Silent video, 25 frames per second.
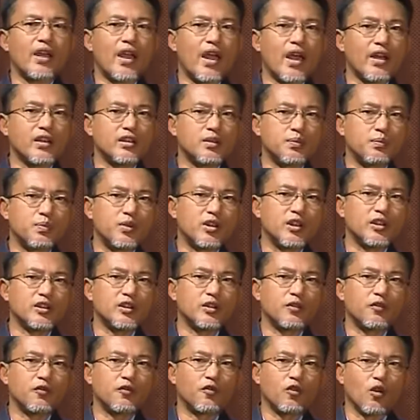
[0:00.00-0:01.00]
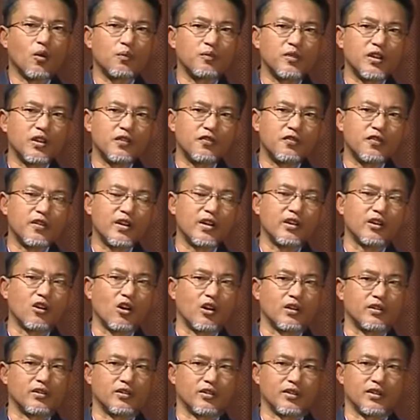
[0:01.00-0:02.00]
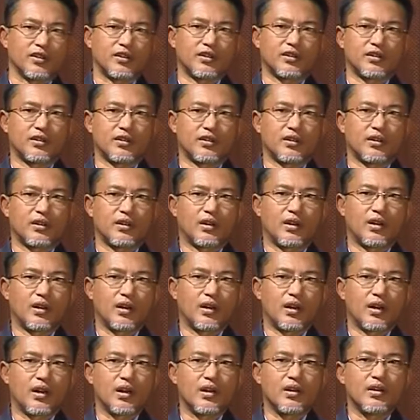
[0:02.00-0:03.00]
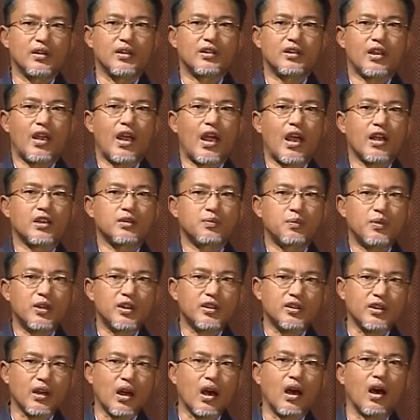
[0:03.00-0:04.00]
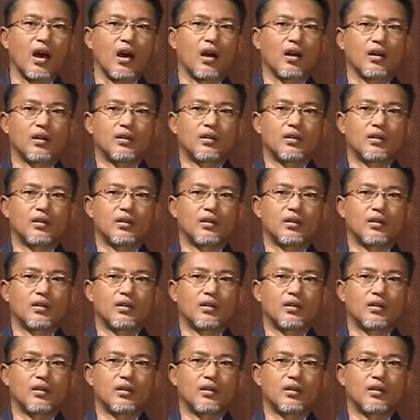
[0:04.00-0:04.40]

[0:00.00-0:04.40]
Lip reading: experts from different countries. These experts are